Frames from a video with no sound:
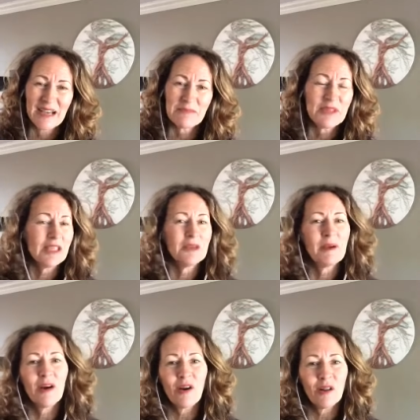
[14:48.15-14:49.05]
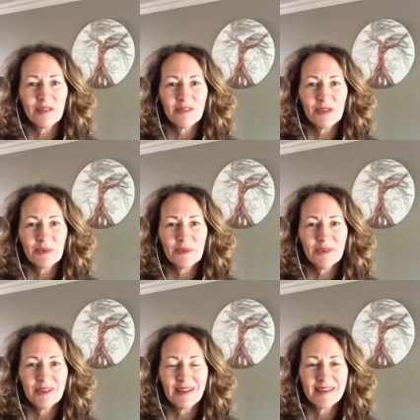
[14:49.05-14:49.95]
I'm thinking about all of
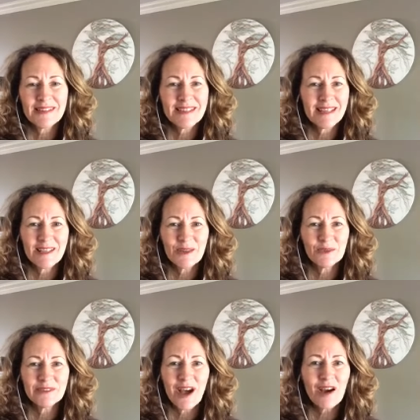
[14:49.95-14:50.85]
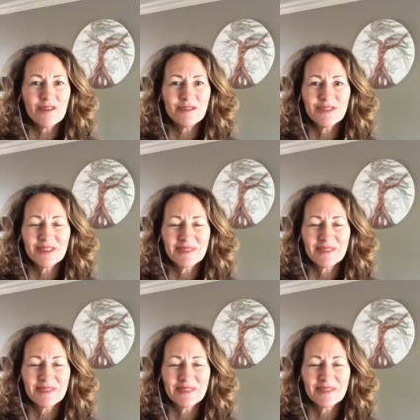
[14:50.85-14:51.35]
you and sending you love